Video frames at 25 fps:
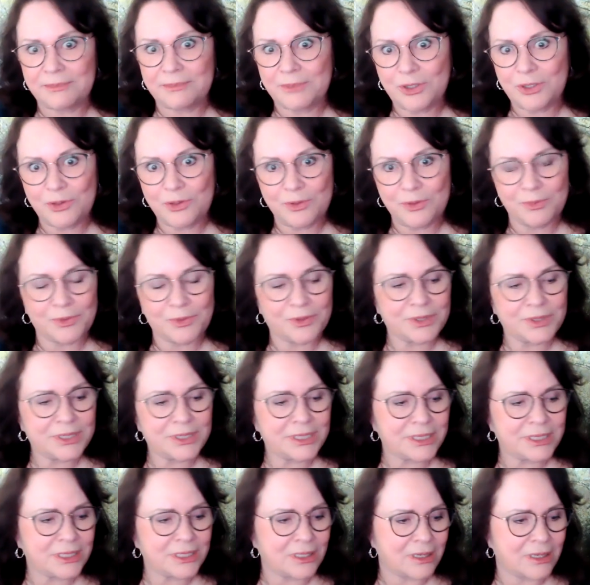
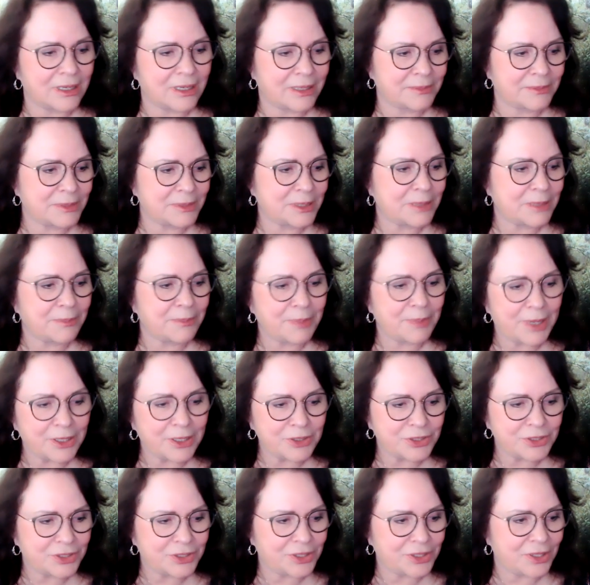numerous times, the
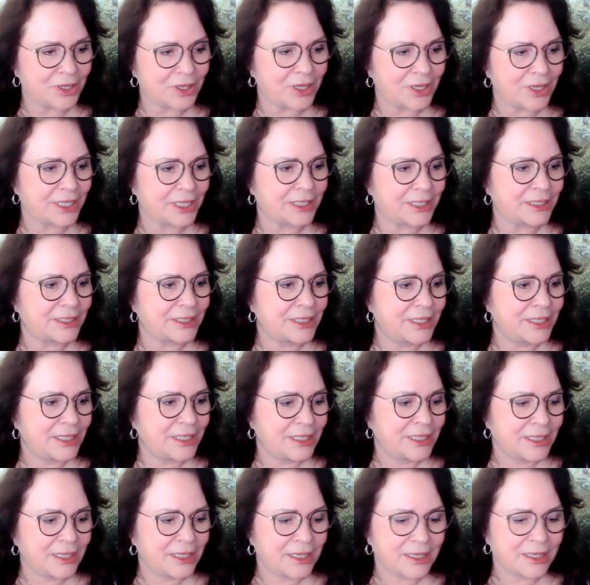Punchline,
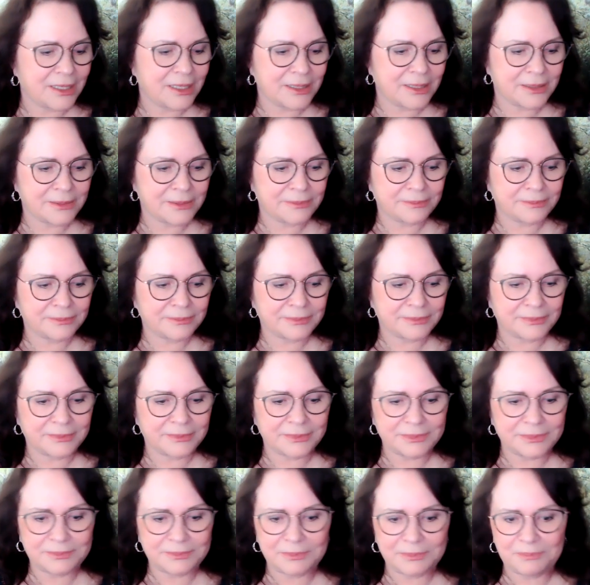um,
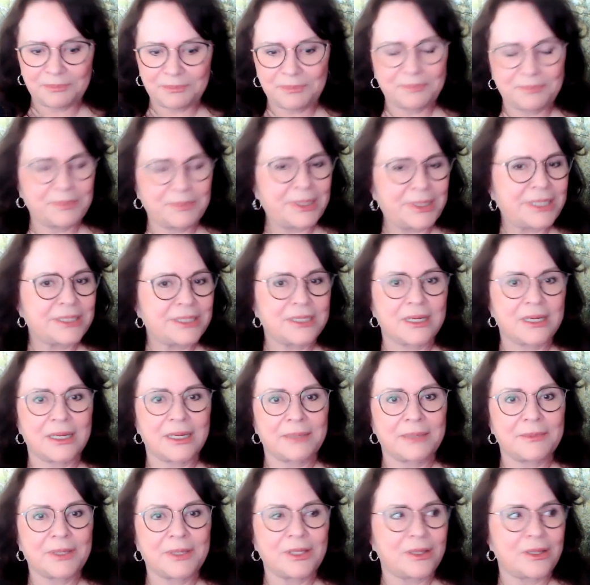big
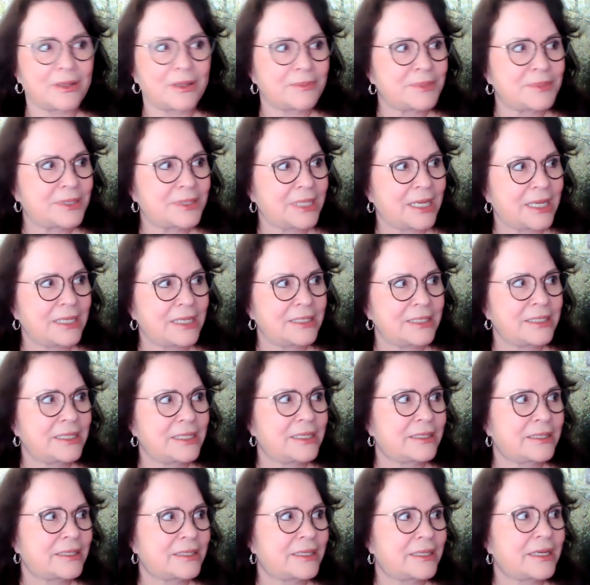time clubs, and
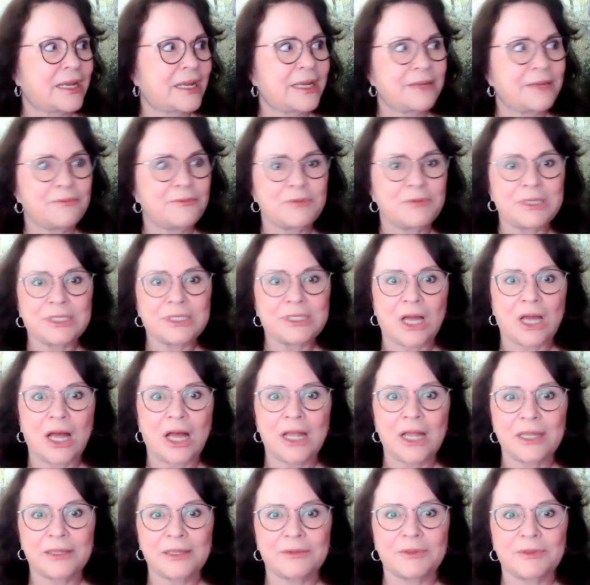it, then I went to
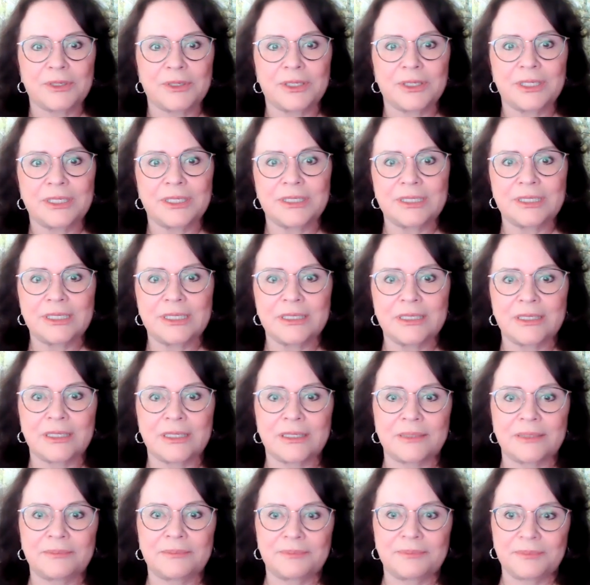Hollywood and did
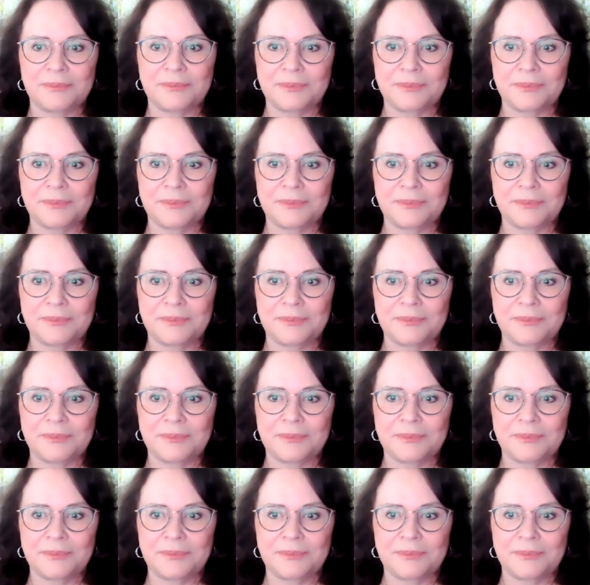the